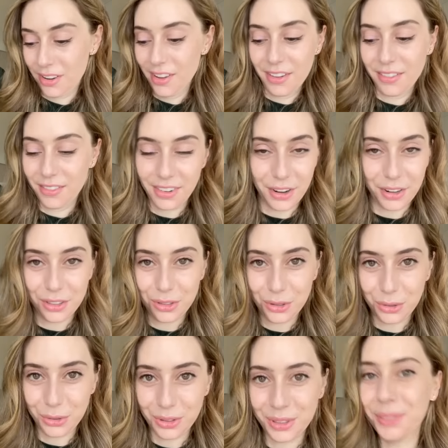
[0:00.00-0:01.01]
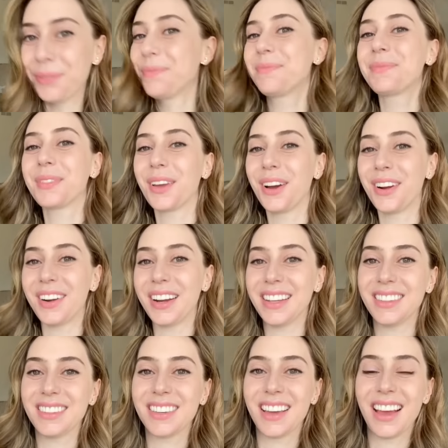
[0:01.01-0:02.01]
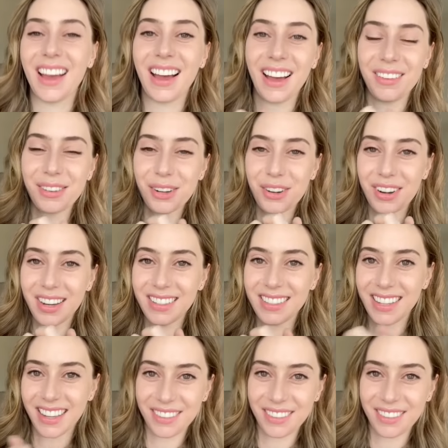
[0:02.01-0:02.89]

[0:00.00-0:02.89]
very soon. All right, have a great day.